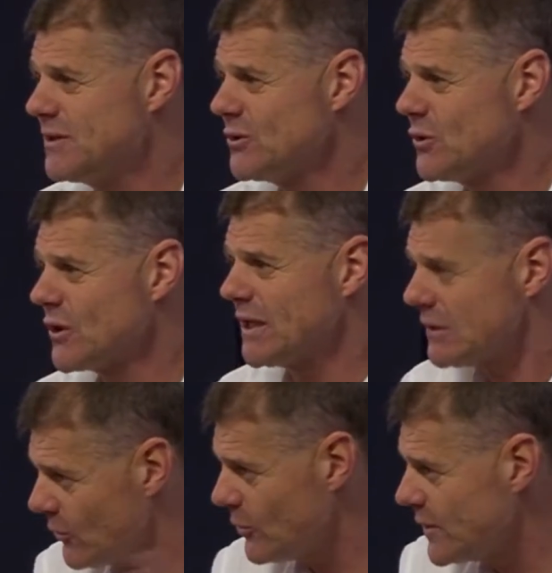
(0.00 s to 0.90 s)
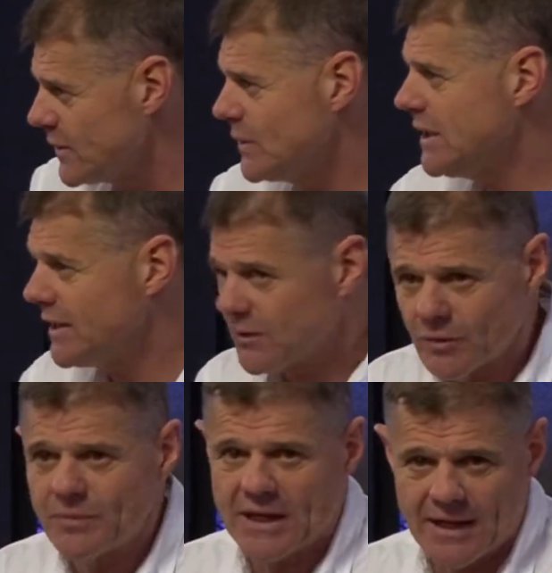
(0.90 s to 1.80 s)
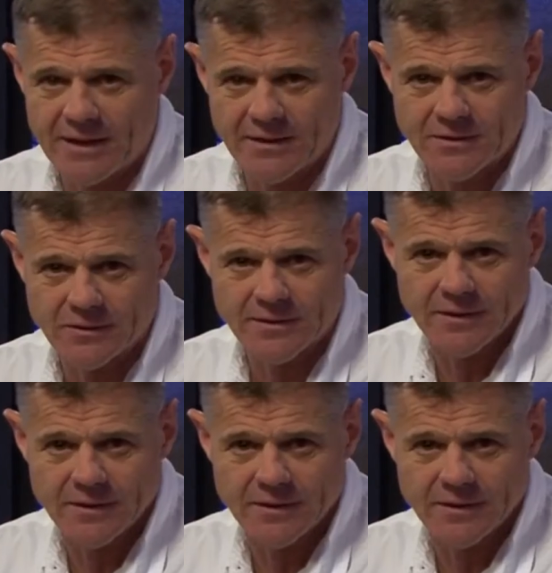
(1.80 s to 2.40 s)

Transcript: do that, all that we need will be added to us.